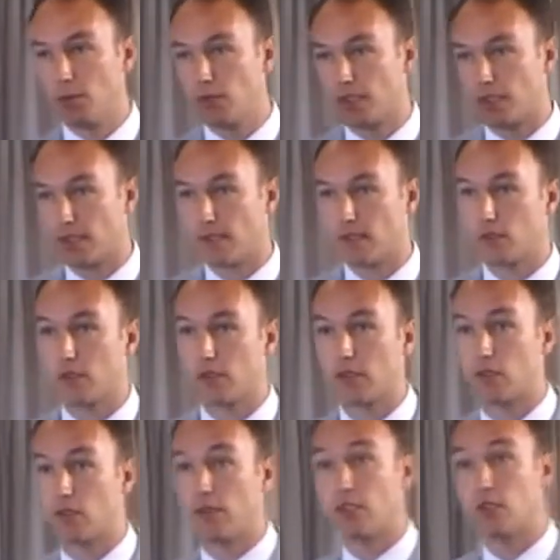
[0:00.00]
object under
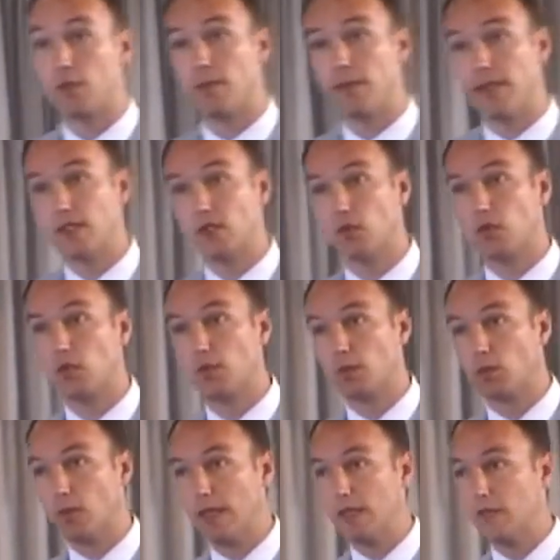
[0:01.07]
consideration makes to
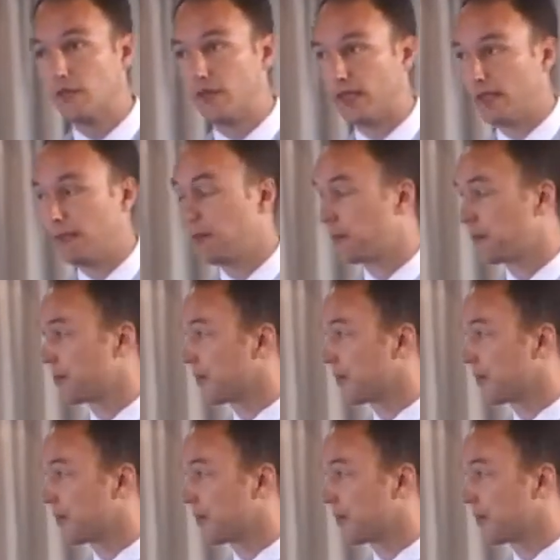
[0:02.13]
human welfare.